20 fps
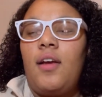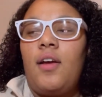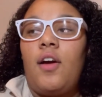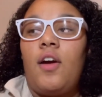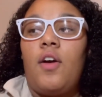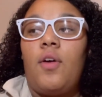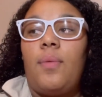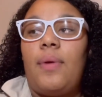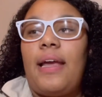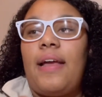
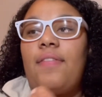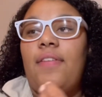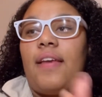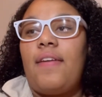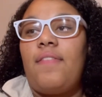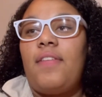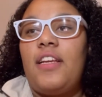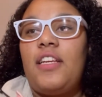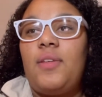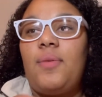oh, we have to
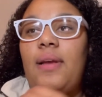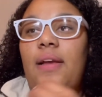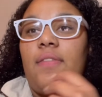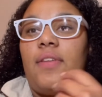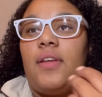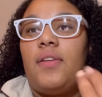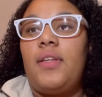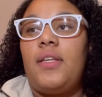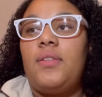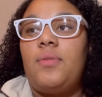have this, we have
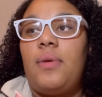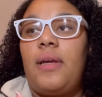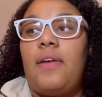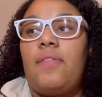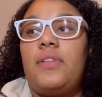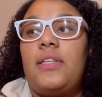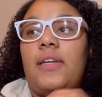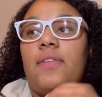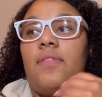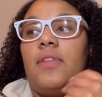to have this, we
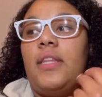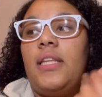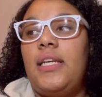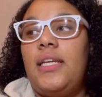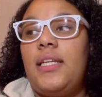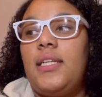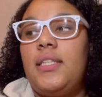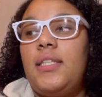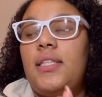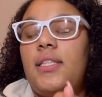have to have
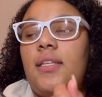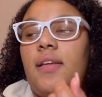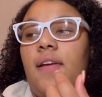this.